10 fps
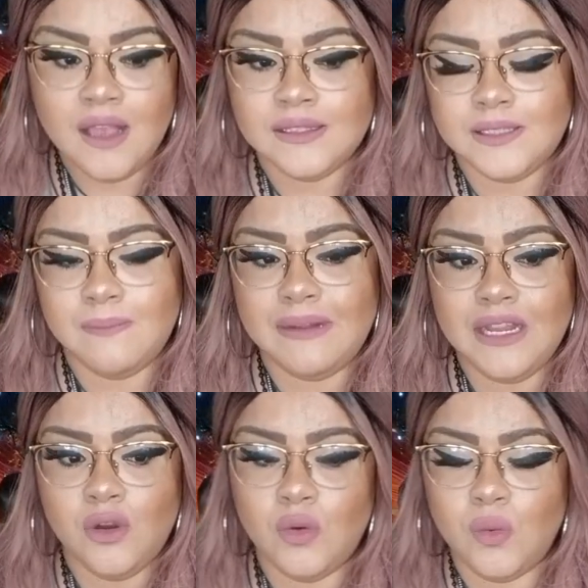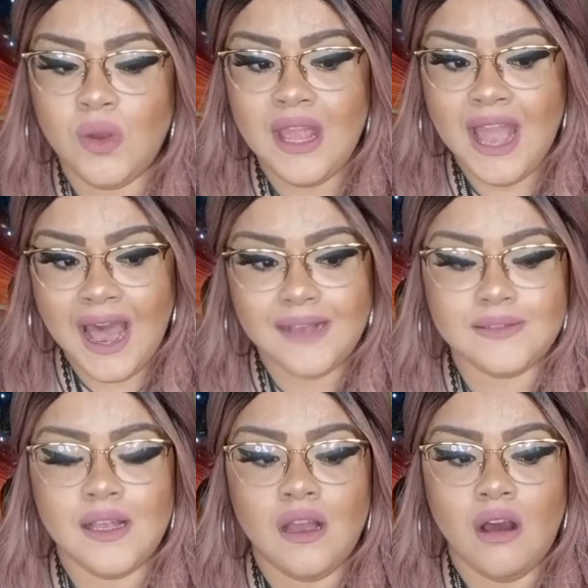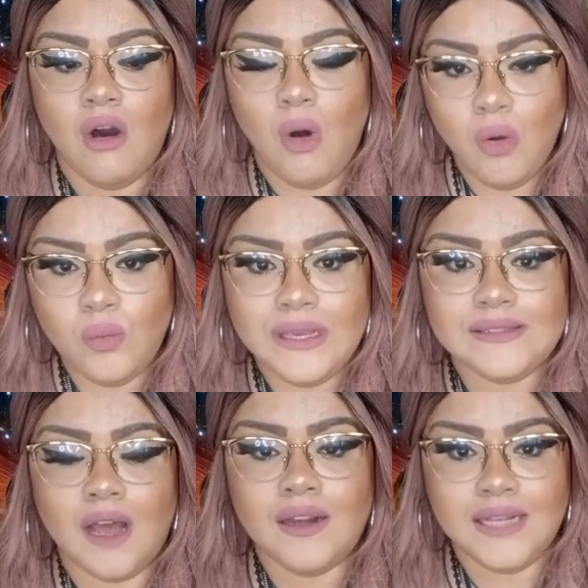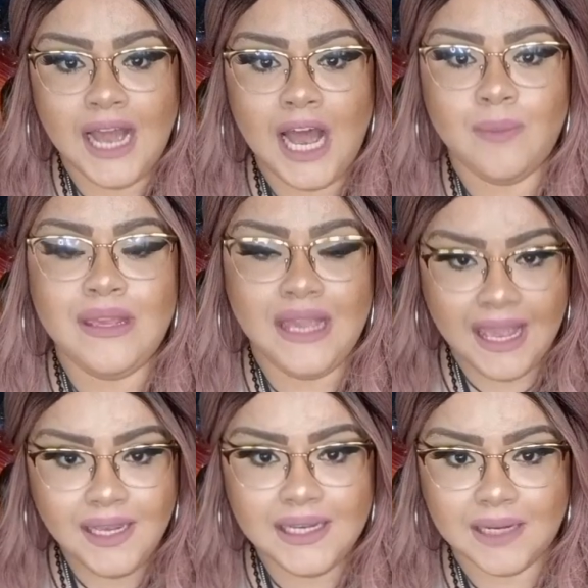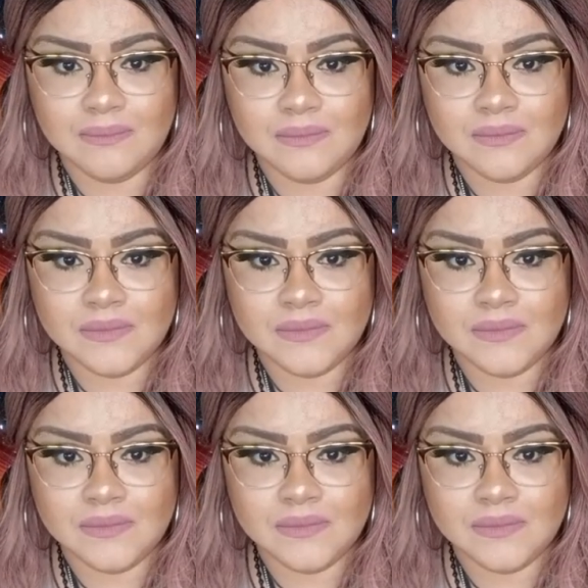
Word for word: somebody who has always oncoming income,